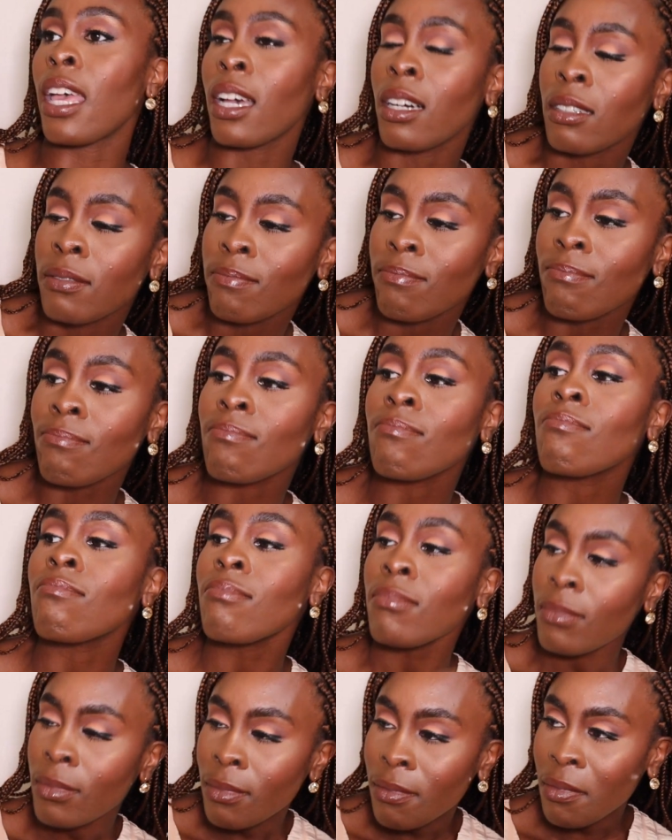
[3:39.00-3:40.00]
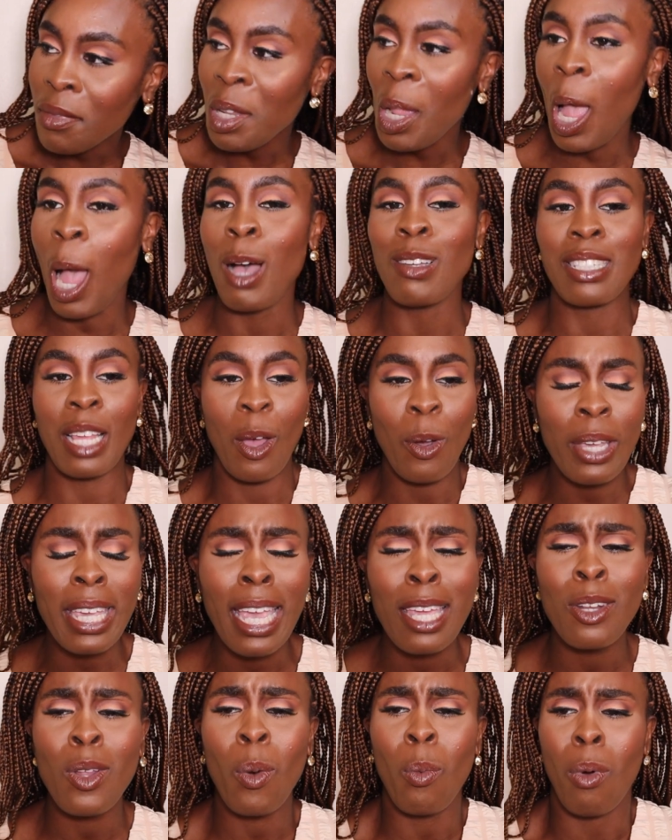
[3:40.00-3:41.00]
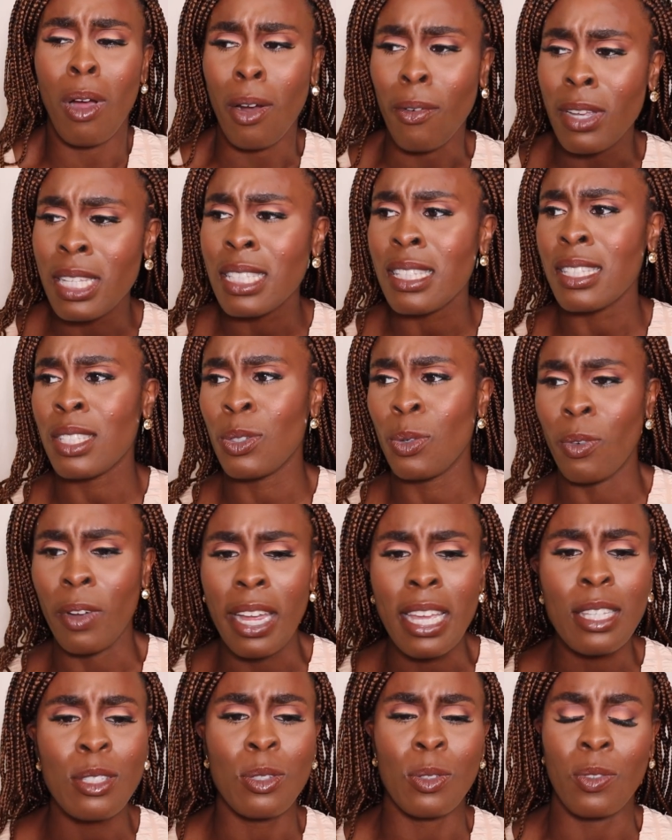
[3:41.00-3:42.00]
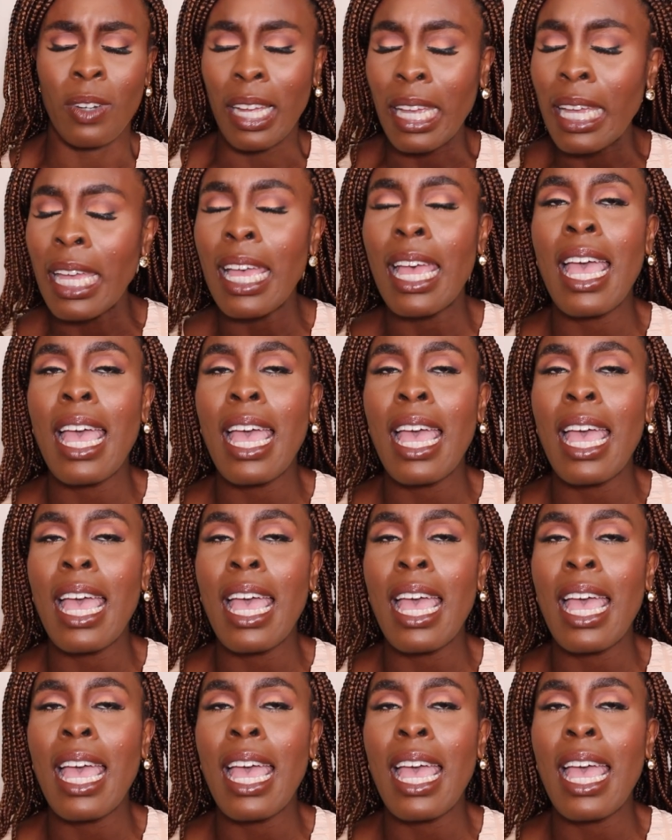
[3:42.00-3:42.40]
L. I was like, okay, no worries, it's all right, it's all right.